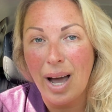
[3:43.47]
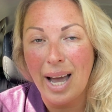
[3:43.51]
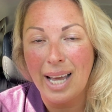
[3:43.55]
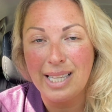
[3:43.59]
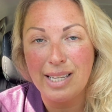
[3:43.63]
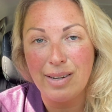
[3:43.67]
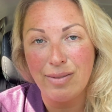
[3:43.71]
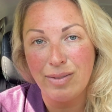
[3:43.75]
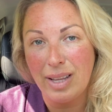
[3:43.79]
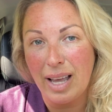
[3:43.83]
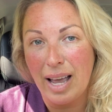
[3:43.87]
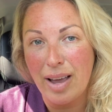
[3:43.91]
I
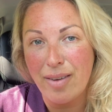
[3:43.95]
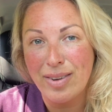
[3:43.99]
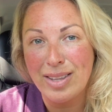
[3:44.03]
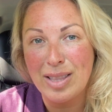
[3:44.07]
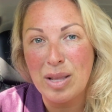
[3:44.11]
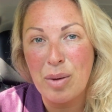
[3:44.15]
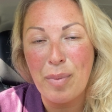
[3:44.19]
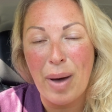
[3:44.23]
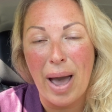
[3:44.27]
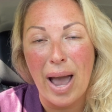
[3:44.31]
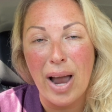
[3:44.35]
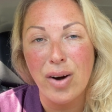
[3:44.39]
live life in
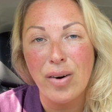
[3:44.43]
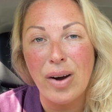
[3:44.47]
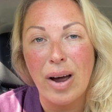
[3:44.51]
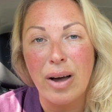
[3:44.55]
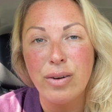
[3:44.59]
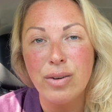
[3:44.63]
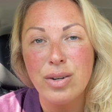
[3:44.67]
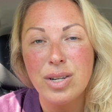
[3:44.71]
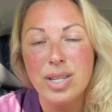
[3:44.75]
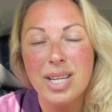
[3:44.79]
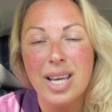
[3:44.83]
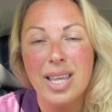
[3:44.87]
the
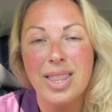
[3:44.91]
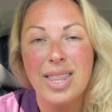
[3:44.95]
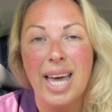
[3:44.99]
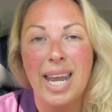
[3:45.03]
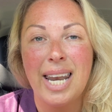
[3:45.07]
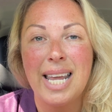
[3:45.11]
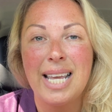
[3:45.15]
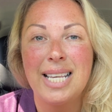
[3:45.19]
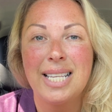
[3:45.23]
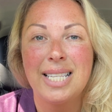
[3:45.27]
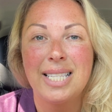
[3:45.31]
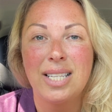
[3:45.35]
background,
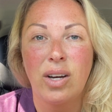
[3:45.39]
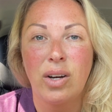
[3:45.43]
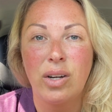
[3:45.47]
that is